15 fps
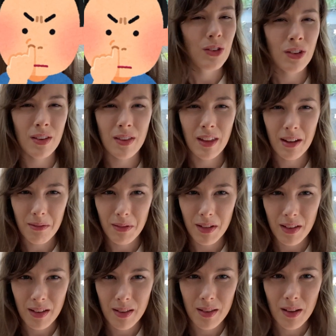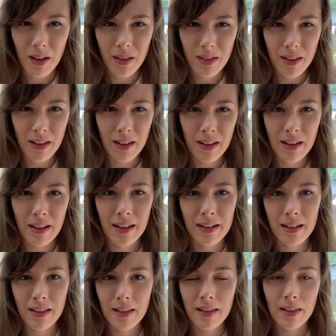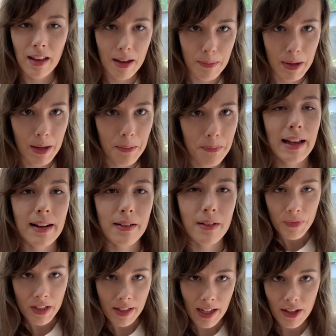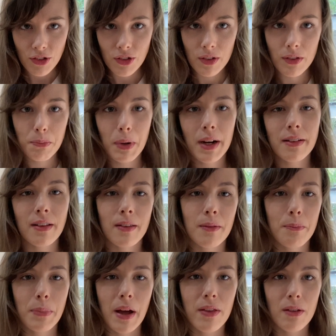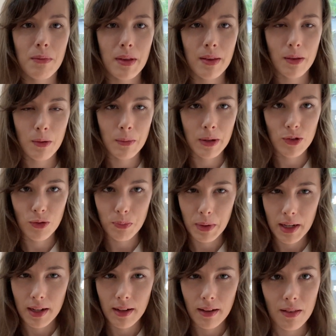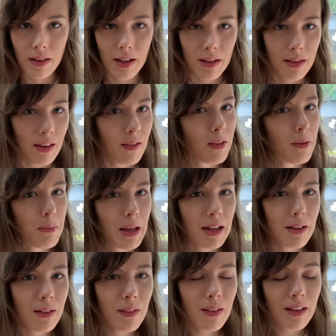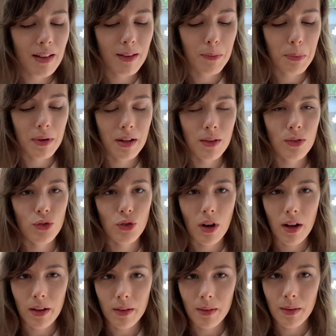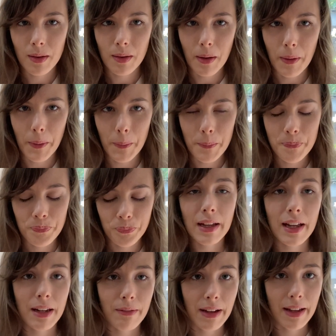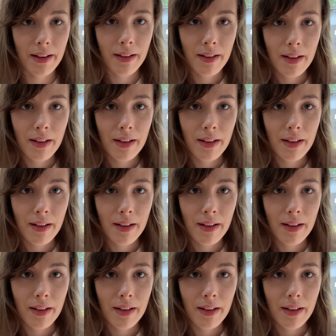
to just like really salty and it's slimy. I don't know. The texture part doesn't bother me so much, but like the smell is pretty strong. So anyway,